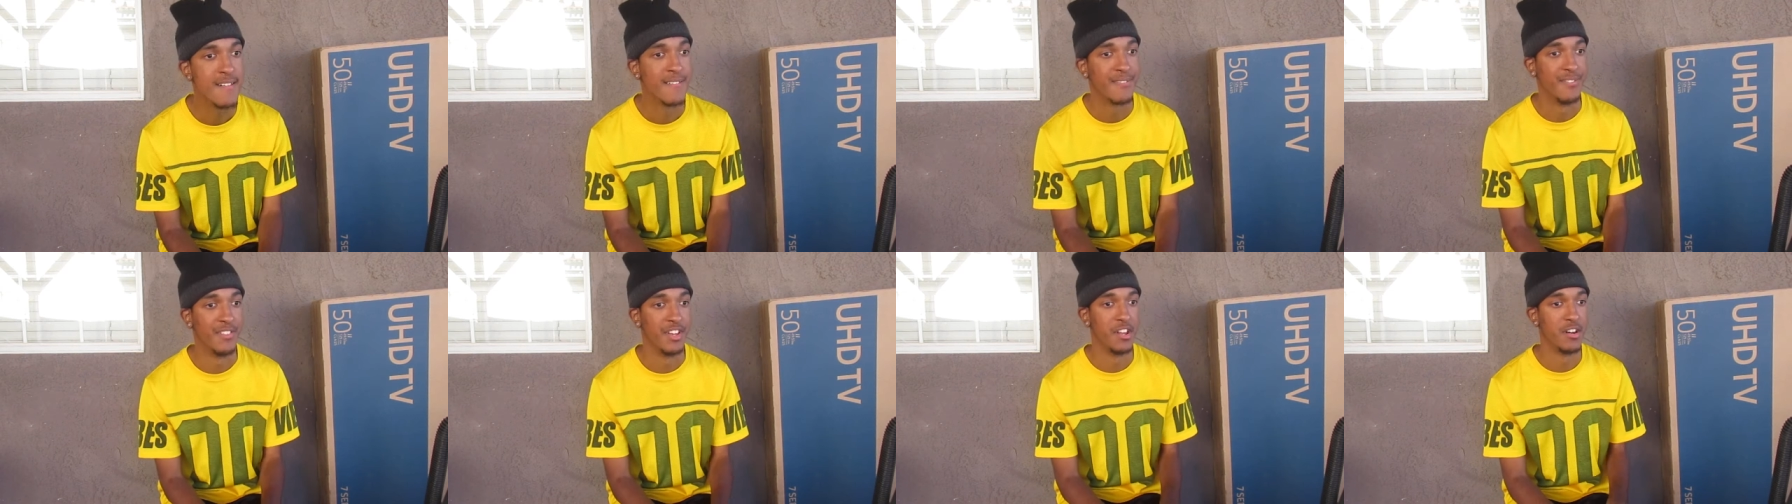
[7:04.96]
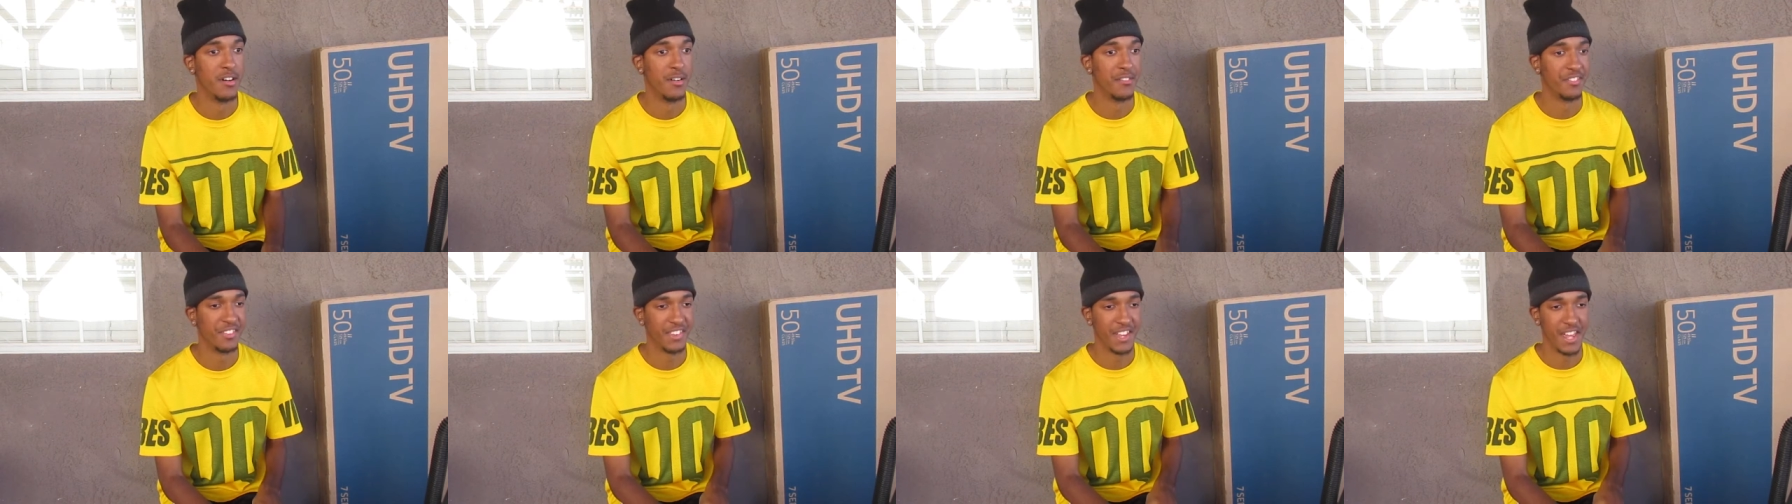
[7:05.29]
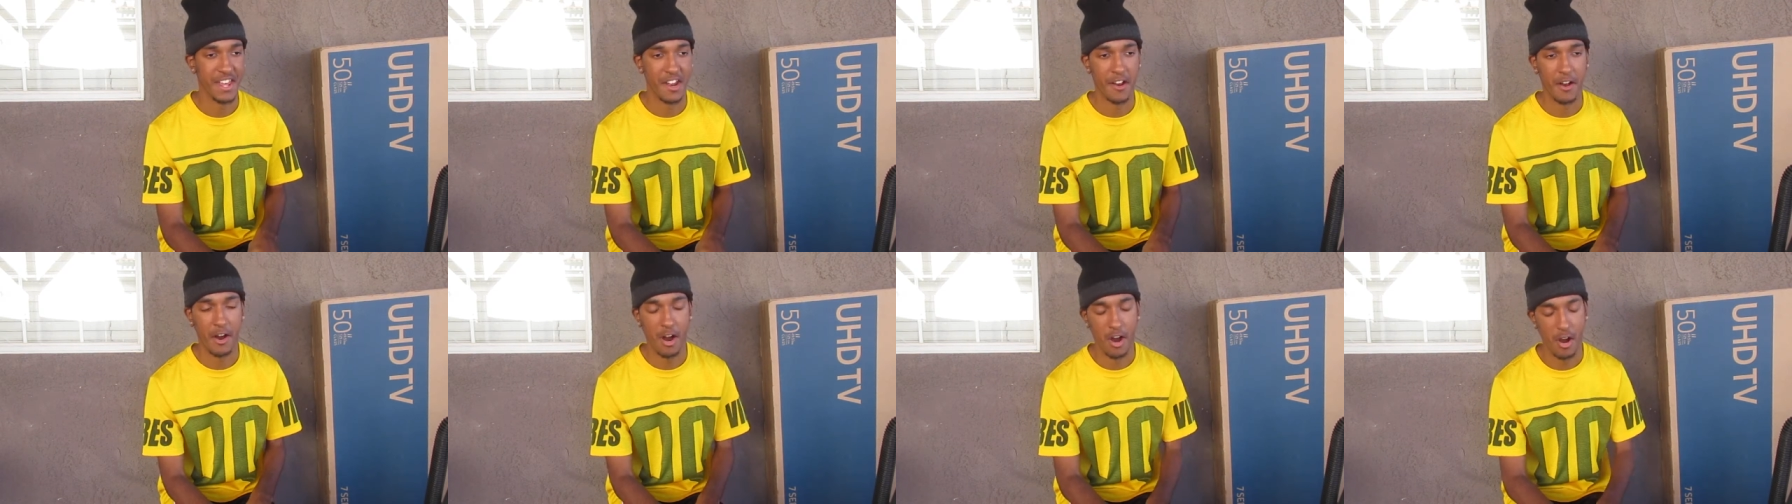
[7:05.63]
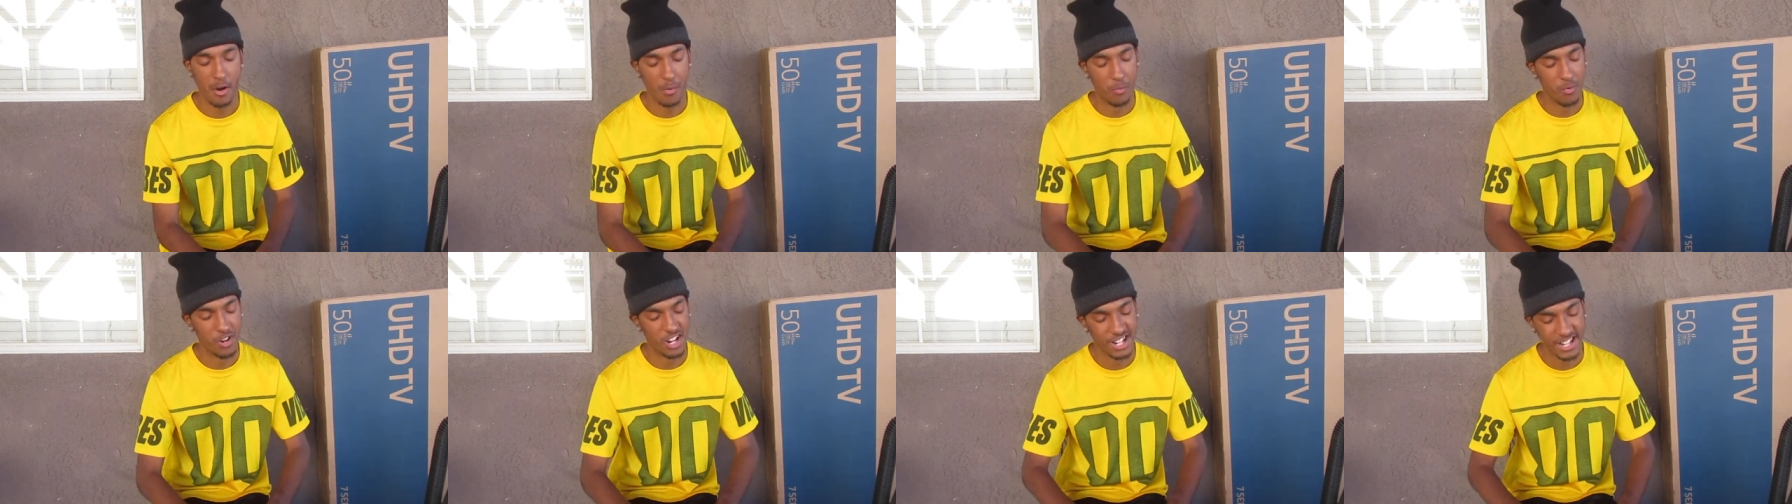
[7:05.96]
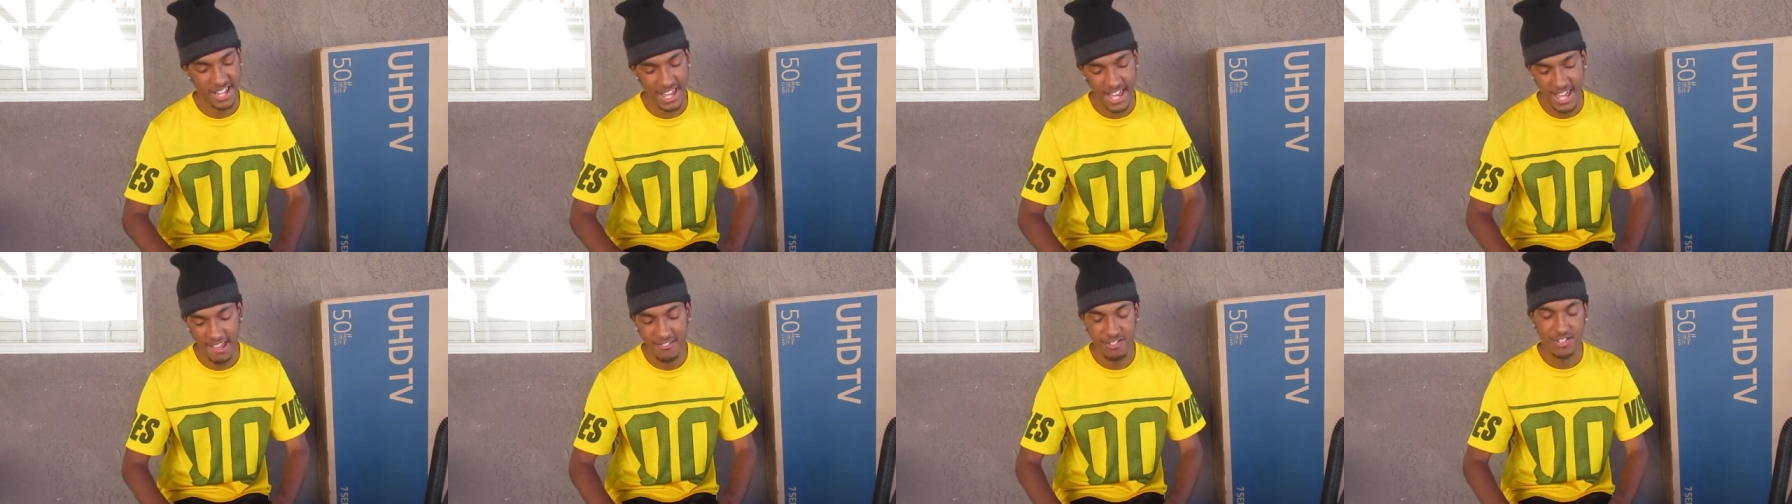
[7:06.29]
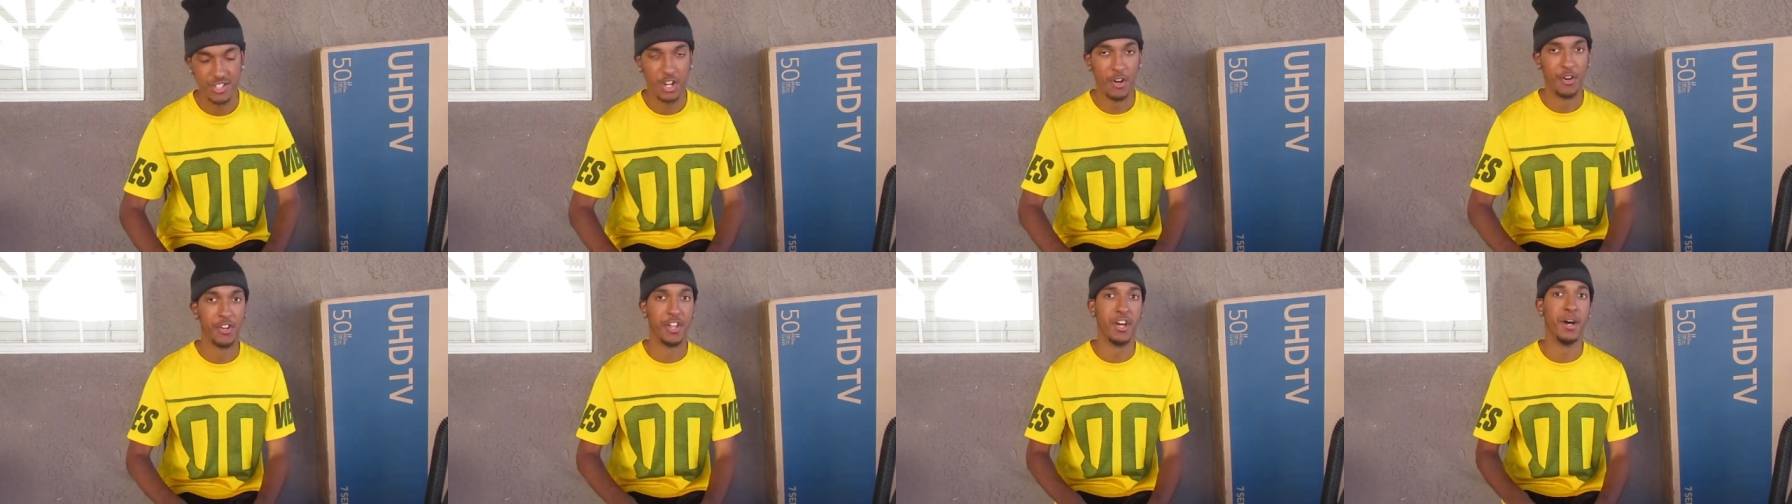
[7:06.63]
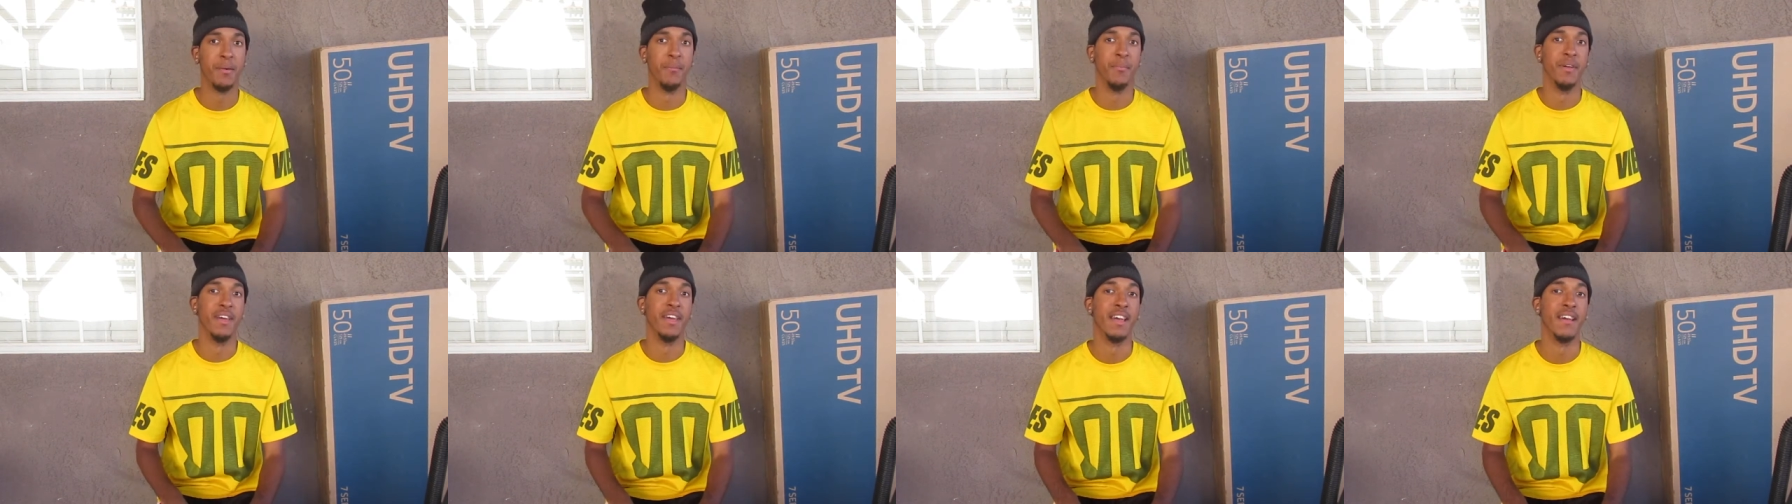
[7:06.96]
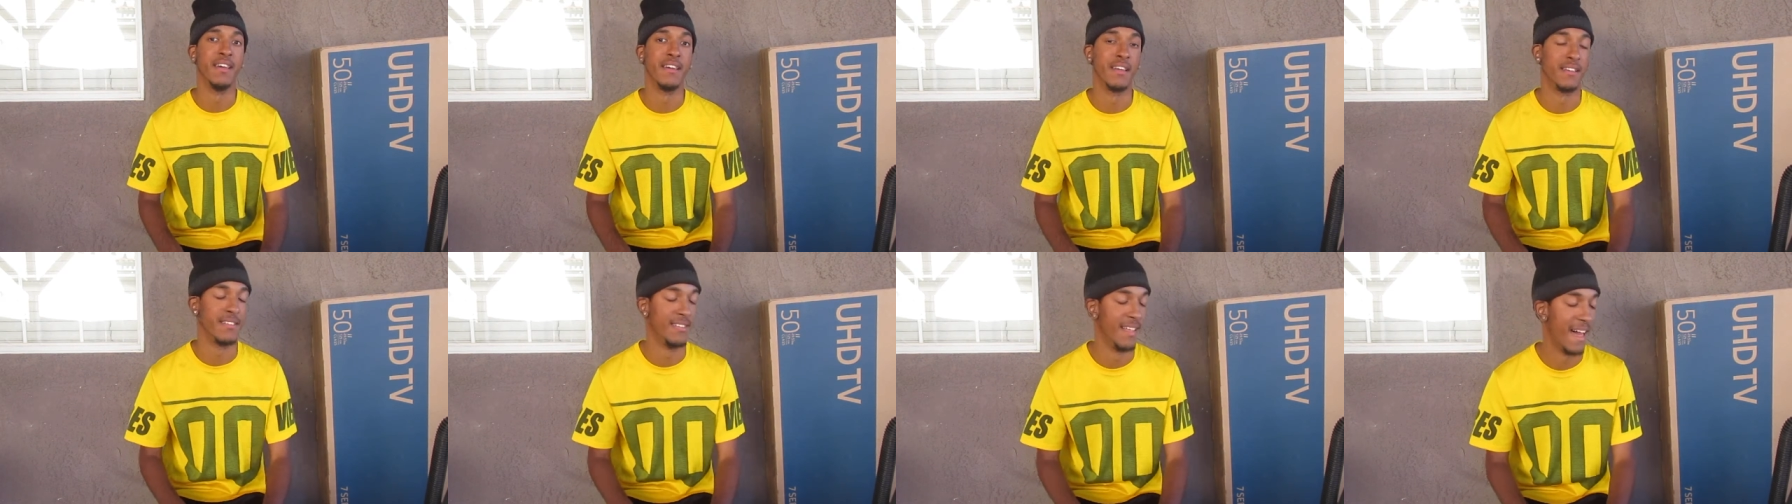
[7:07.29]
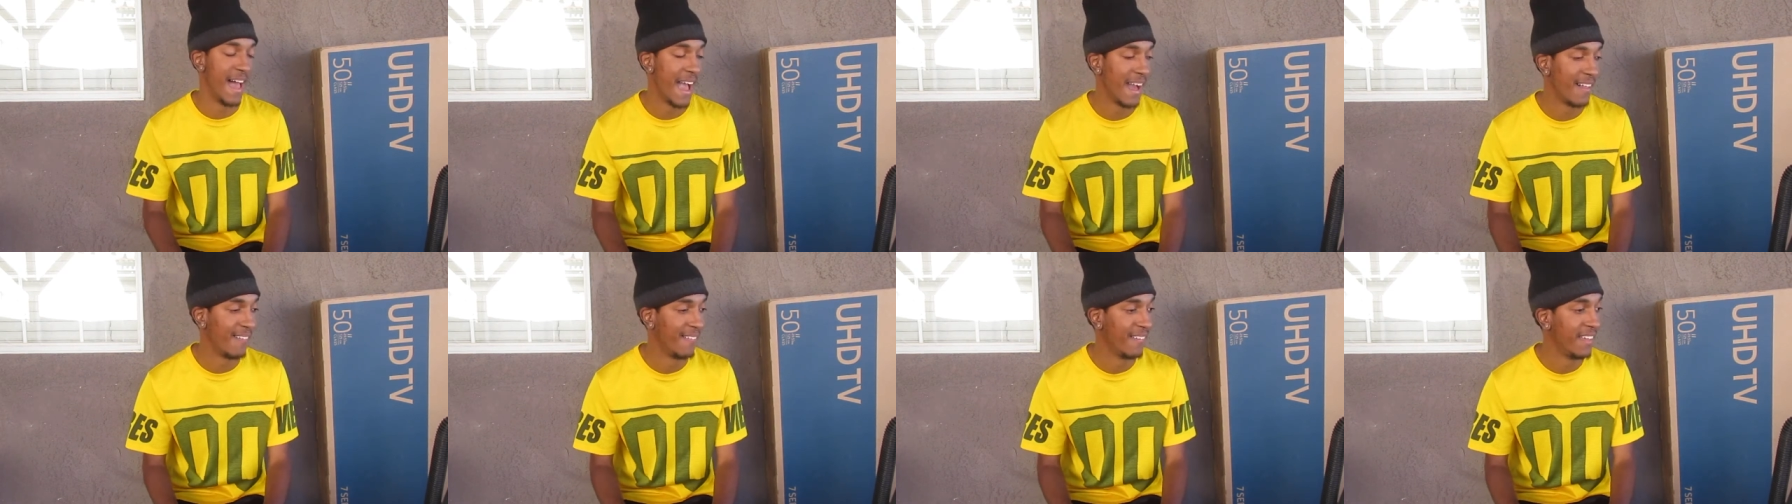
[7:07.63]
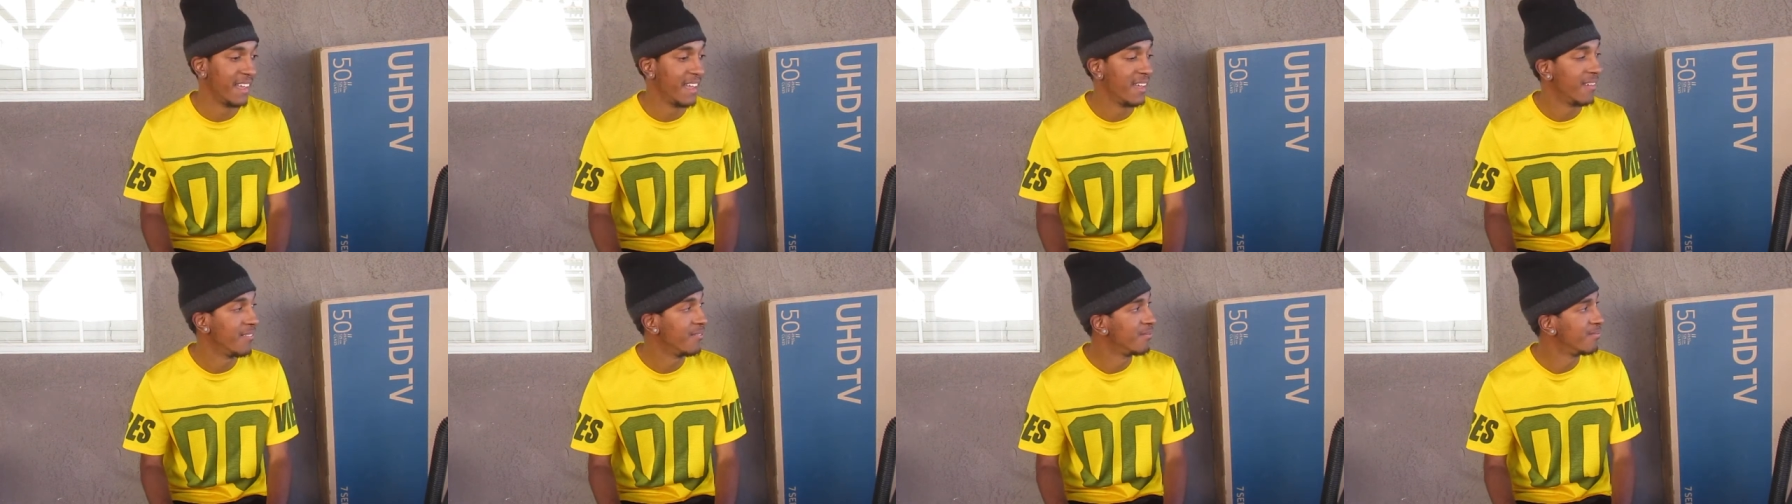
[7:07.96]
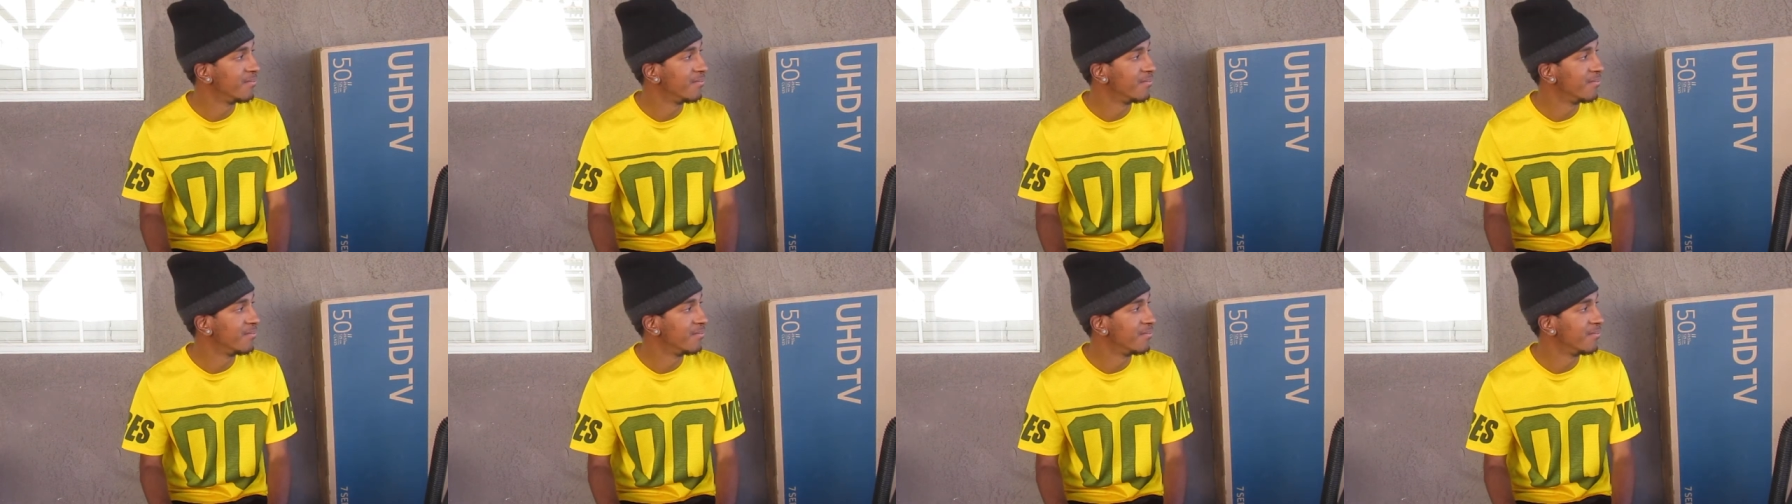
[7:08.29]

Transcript: You know what I'm saying? Our, our run game showed up exactly.